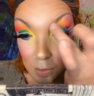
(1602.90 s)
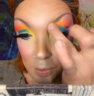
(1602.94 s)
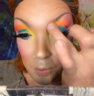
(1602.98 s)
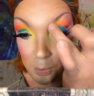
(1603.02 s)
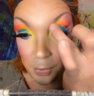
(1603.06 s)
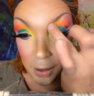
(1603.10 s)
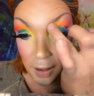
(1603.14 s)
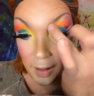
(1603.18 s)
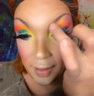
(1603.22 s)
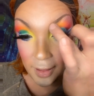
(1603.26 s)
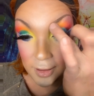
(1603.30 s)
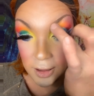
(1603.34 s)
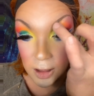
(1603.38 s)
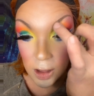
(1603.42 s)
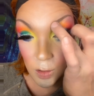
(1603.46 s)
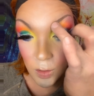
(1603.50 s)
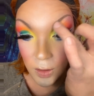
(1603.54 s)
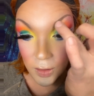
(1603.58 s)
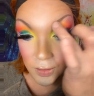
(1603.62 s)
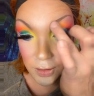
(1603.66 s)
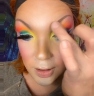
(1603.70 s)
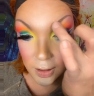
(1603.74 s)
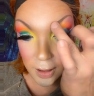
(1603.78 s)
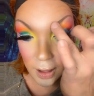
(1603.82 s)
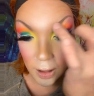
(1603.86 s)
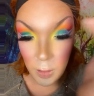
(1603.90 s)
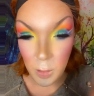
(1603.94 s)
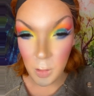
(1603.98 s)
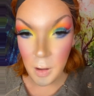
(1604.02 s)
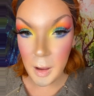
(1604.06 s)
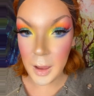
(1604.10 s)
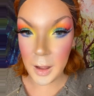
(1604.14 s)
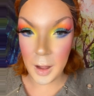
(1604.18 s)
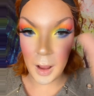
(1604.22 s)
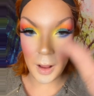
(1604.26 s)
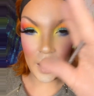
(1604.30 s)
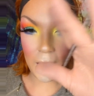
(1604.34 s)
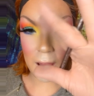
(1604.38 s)
But I like to do this to
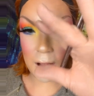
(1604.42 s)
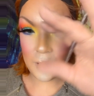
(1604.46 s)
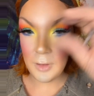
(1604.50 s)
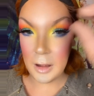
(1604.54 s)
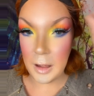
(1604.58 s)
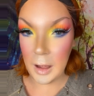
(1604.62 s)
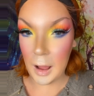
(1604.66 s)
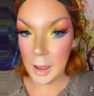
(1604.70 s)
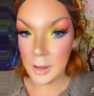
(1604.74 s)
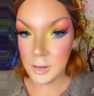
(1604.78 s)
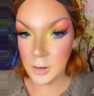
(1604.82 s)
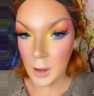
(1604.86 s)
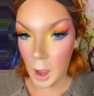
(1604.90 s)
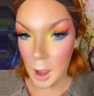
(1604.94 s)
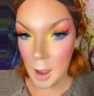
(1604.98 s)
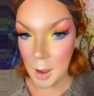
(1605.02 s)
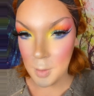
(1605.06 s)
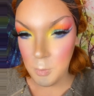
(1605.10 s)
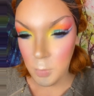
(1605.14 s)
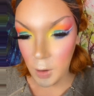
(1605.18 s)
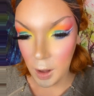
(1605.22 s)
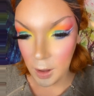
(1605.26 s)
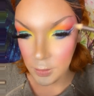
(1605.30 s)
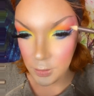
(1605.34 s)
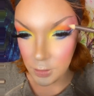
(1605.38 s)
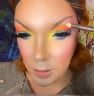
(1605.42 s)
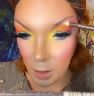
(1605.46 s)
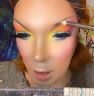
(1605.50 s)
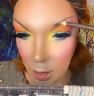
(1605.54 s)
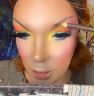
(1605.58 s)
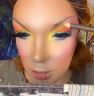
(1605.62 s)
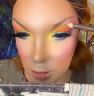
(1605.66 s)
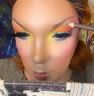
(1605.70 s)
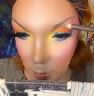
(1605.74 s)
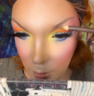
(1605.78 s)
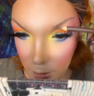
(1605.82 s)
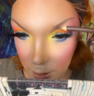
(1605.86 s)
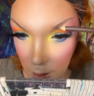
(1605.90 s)
create kind of a nice ombre start
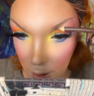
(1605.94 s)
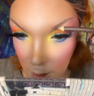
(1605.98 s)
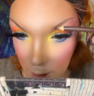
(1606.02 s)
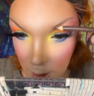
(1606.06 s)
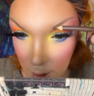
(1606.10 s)
to it.